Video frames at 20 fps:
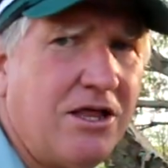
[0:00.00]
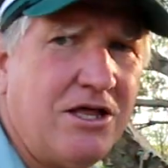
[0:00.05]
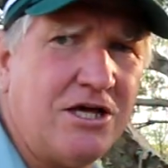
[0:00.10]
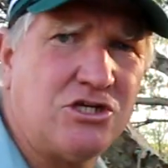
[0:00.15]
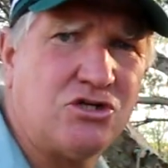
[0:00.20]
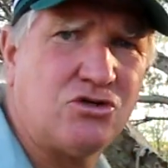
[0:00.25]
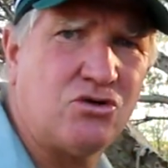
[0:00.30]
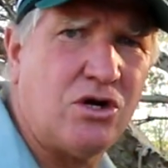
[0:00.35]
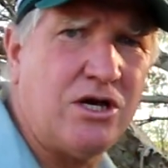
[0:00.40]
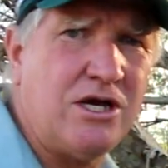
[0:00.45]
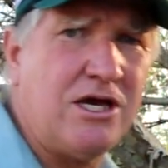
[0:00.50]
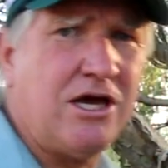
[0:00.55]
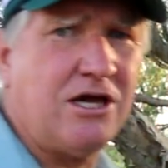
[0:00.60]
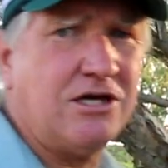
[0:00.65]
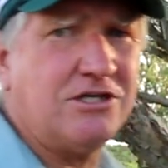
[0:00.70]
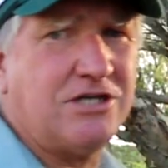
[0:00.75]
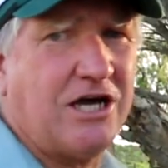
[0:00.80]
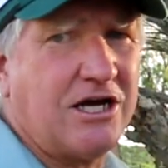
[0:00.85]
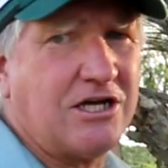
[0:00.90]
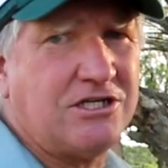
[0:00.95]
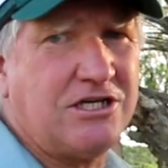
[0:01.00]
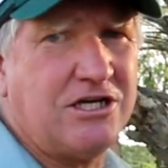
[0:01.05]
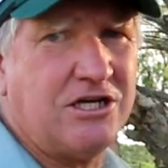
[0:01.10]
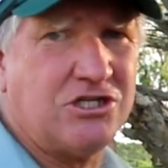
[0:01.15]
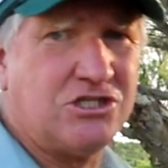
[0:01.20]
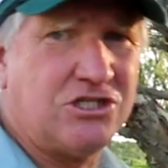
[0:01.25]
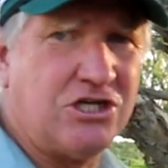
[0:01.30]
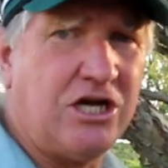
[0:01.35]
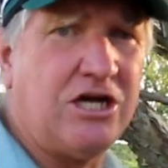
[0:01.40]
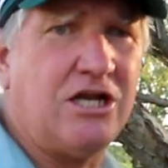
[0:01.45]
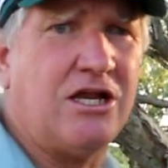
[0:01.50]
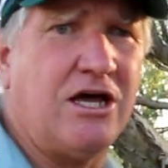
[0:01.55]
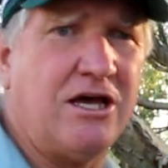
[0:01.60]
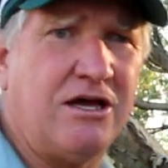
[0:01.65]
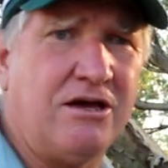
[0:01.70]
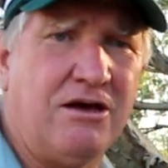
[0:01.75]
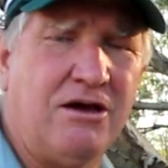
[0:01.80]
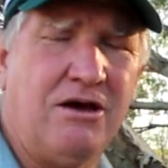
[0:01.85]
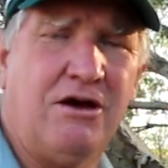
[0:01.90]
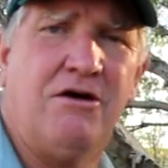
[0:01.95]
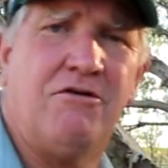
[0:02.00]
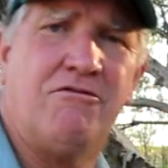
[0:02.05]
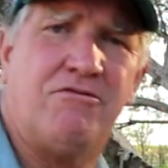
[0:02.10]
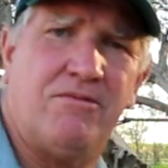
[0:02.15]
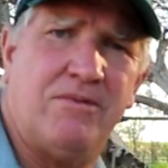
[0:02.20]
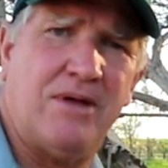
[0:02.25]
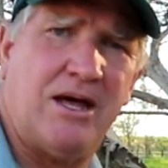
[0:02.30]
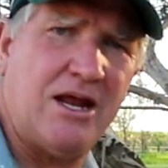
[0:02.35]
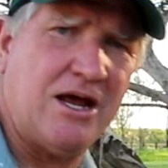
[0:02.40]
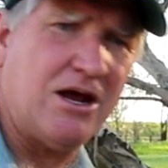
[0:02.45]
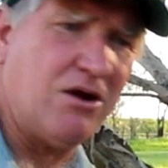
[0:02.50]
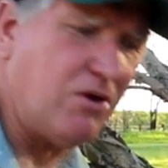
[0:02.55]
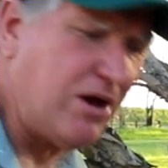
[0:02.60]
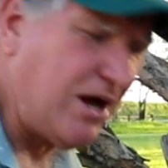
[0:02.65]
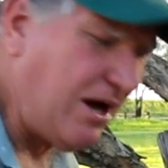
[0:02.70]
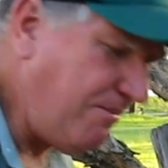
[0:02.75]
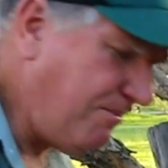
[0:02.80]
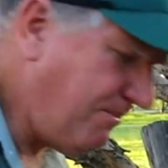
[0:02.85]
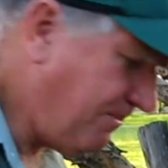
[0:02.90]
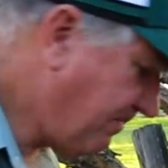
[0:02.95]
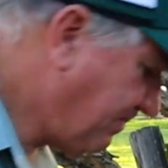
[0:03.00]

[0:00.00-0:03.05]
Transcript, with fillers: this tree here is actually a seedling from that area